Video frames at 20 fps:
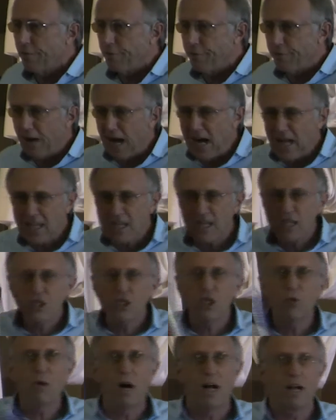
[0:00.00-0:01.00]
The Father
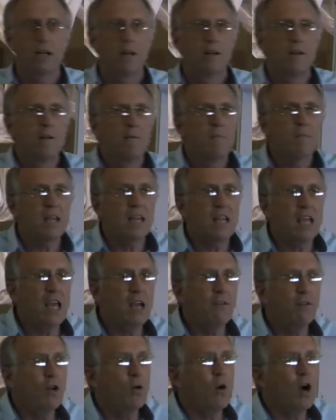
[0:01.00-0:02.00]
is the one that
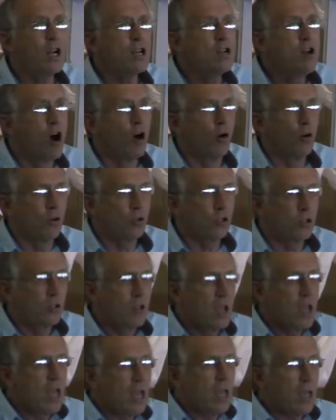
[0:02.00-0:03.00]
everyone knows.
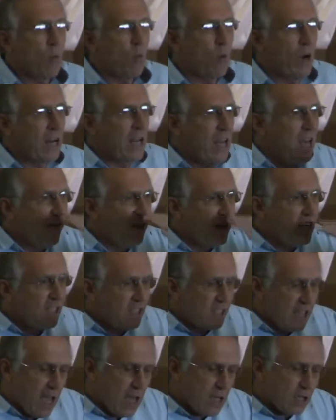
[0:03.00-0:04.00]
Whatever he
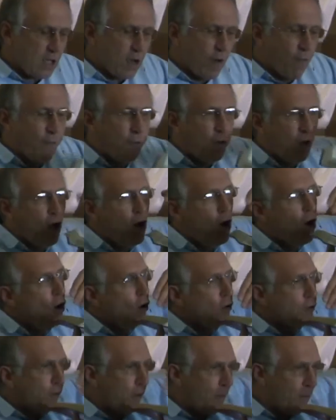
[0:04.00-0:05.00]
says
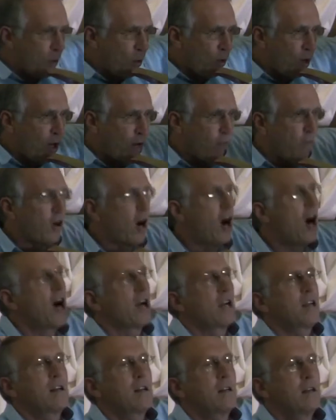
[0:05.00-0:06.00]
flows from the Word of
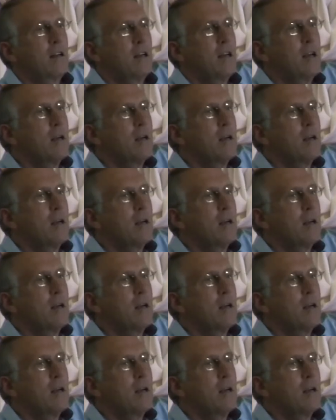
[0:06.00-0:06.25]
God